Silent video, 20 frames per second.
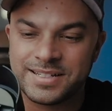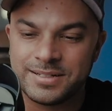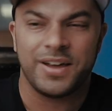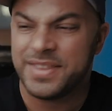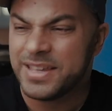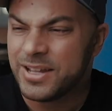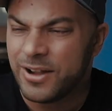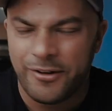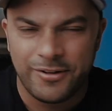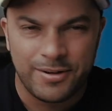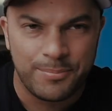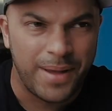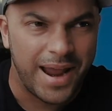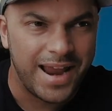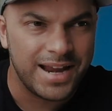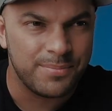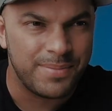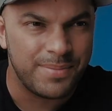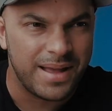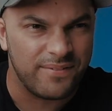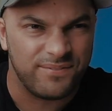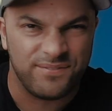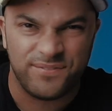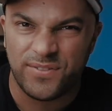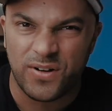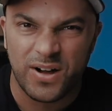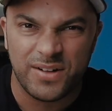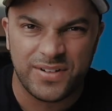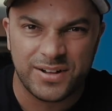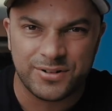I think I only paid about
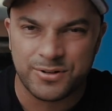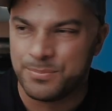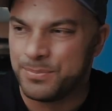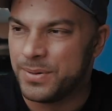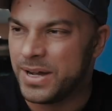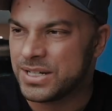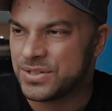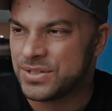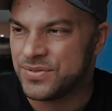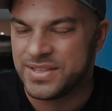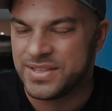500 bucks